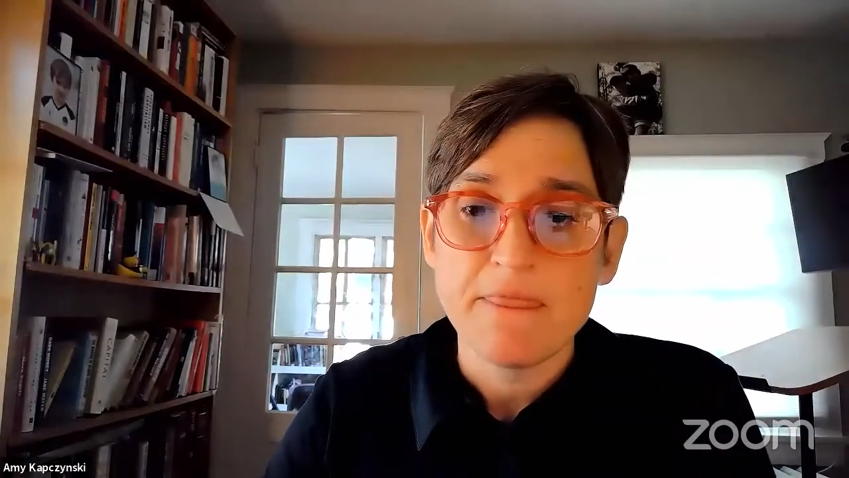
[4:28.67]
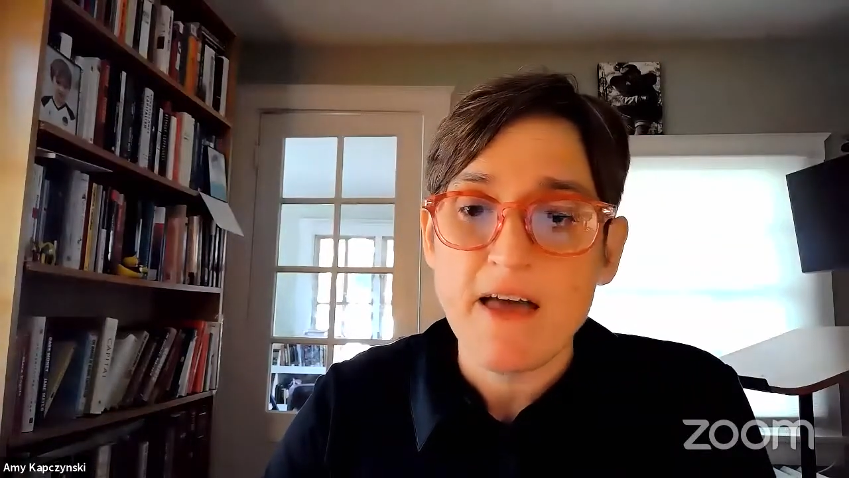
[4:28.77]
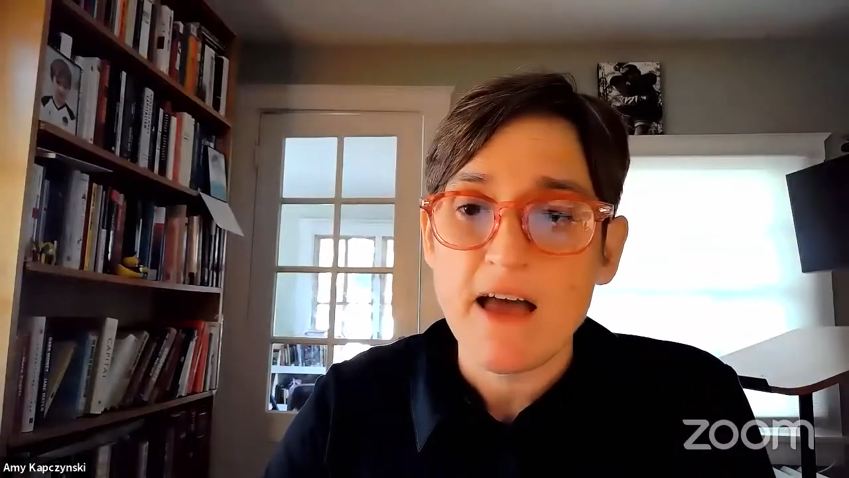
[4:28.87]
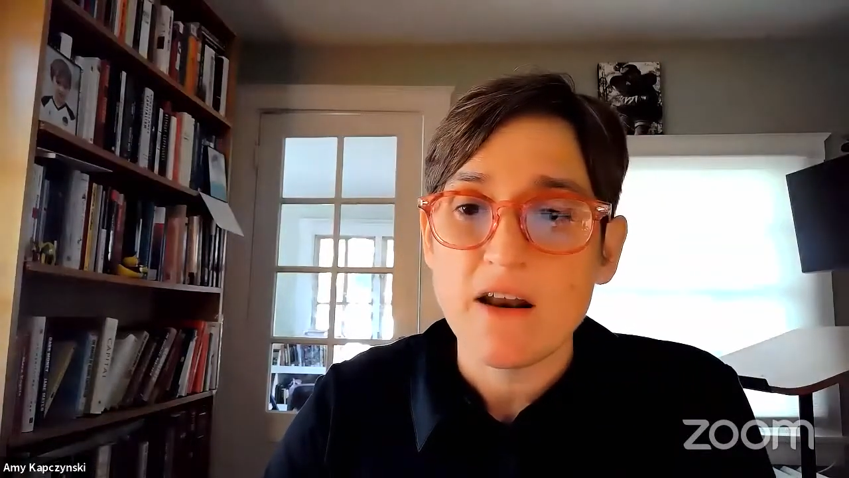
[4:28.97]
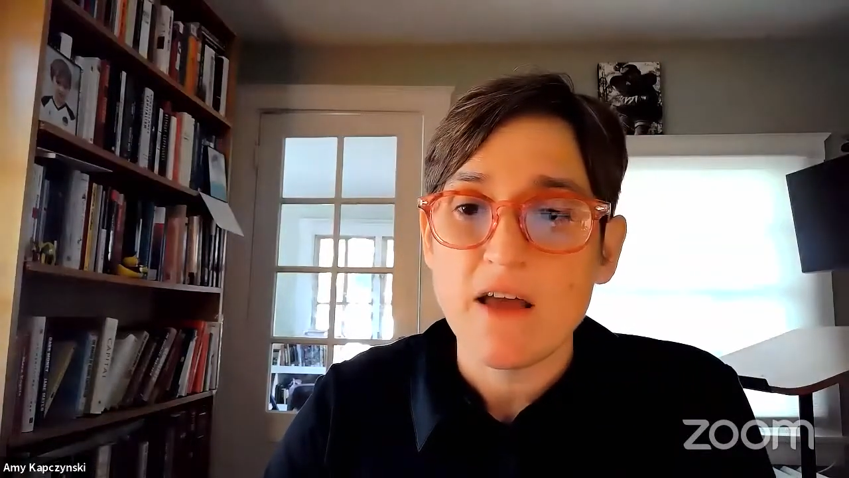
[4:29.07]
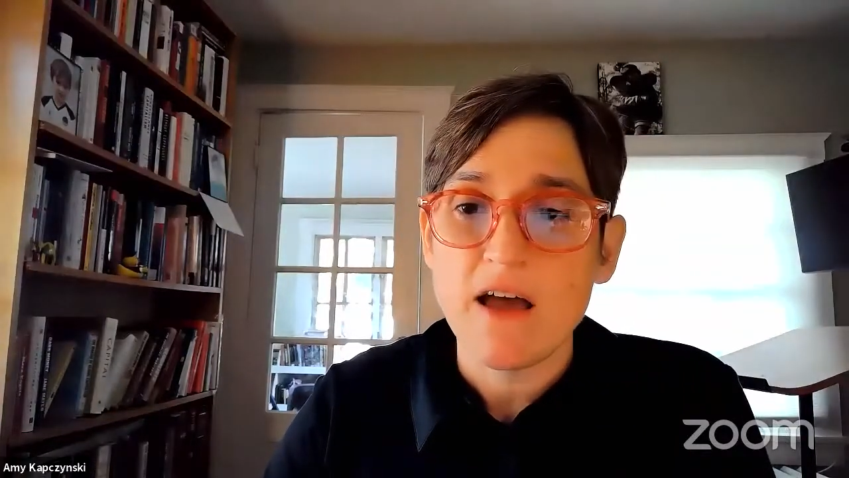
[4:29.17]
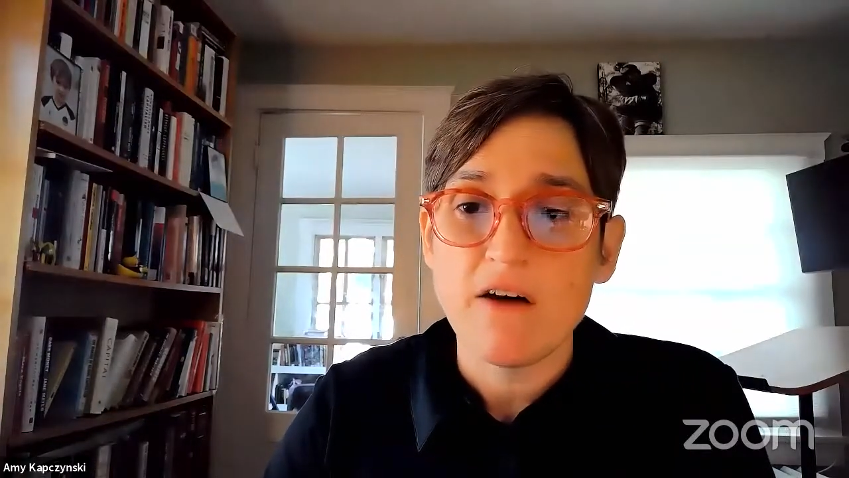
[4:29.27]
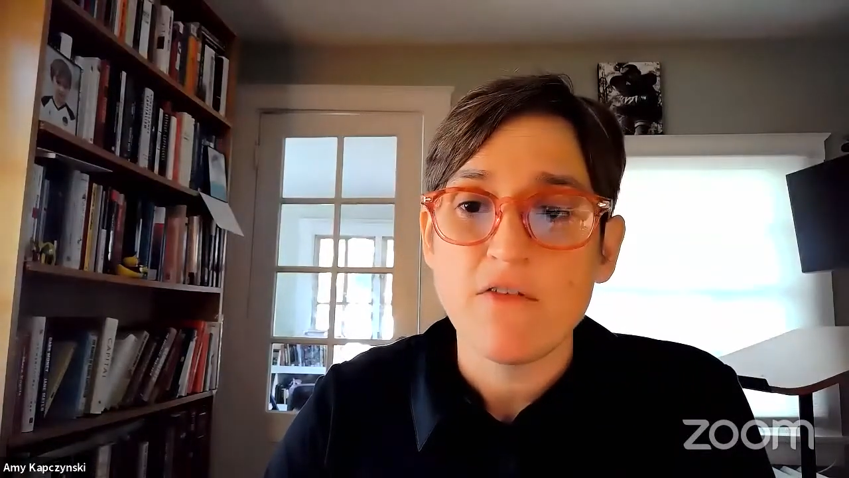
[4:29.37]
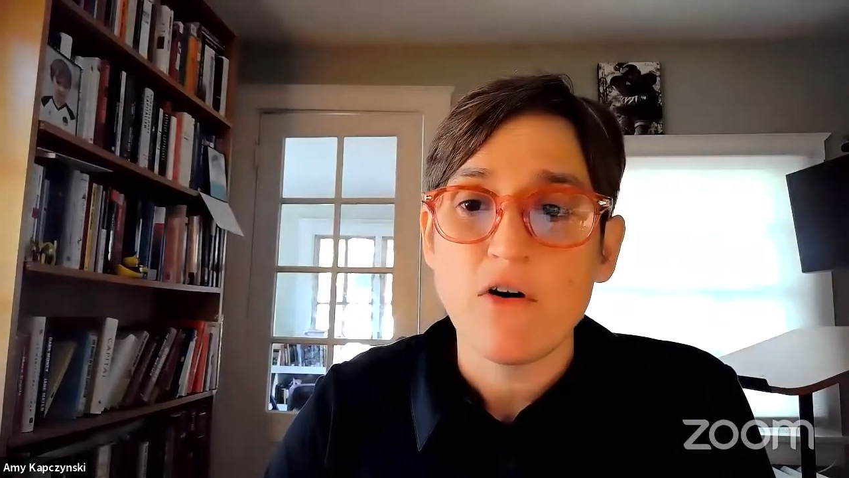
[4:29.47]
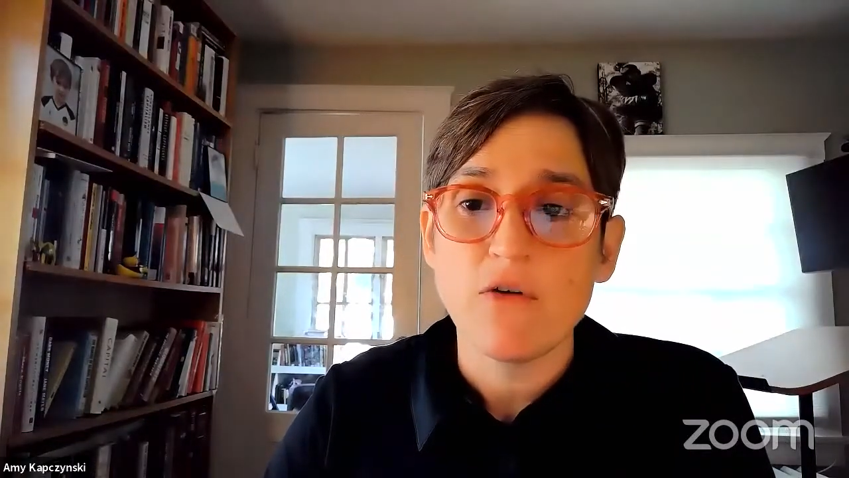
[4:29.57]
that
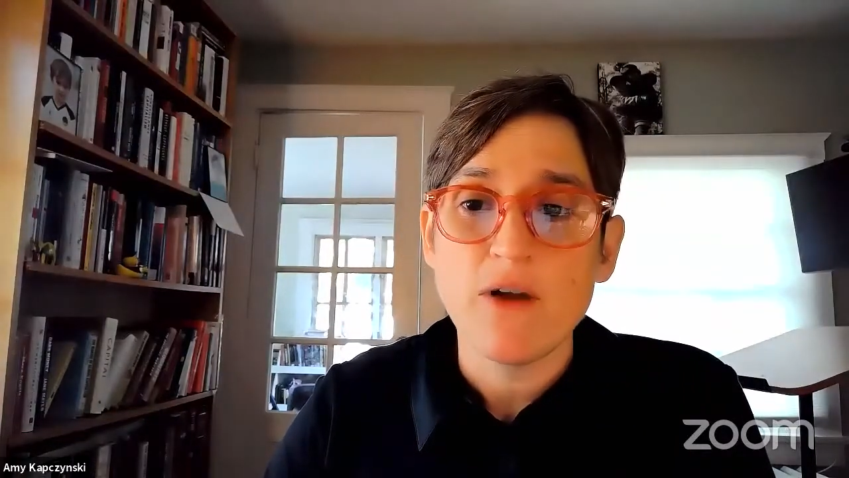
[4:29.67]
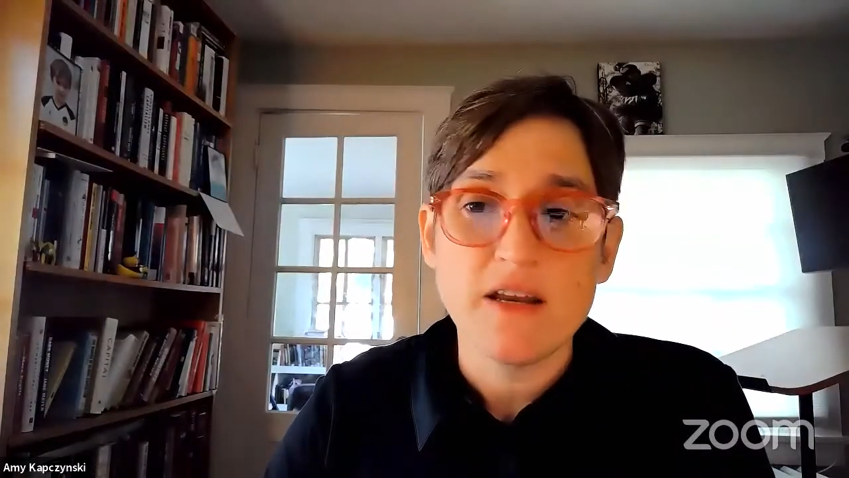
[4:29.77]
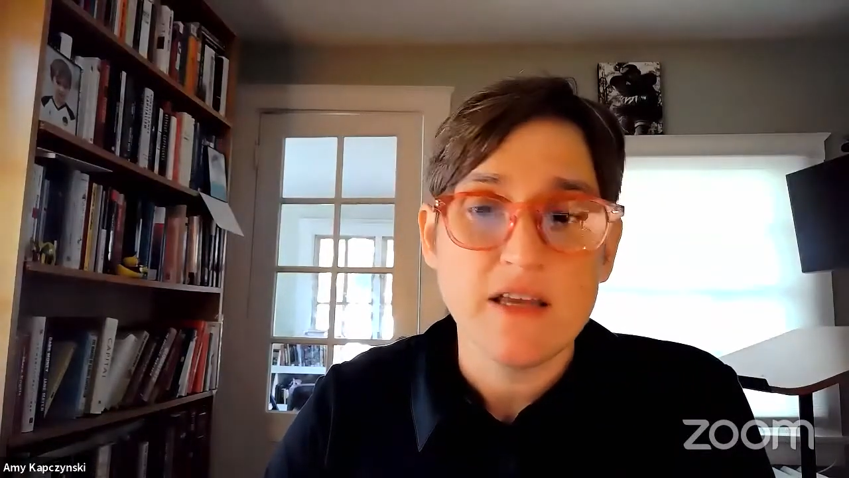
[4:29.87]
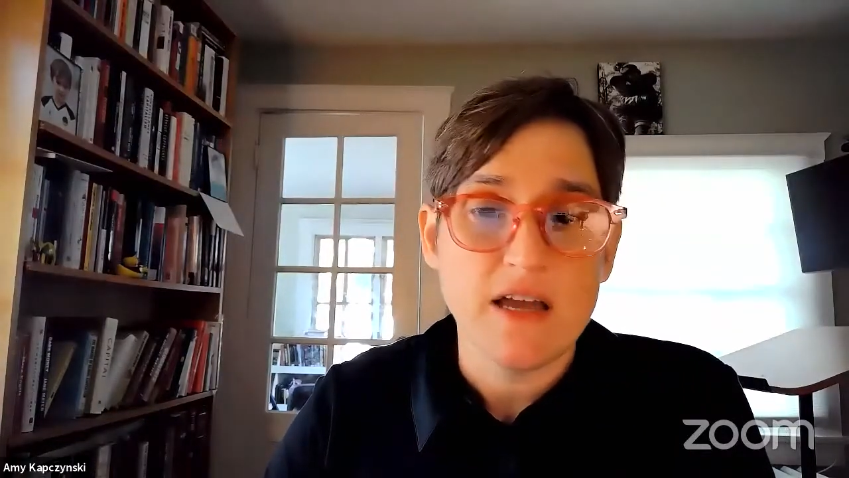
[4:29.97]
have already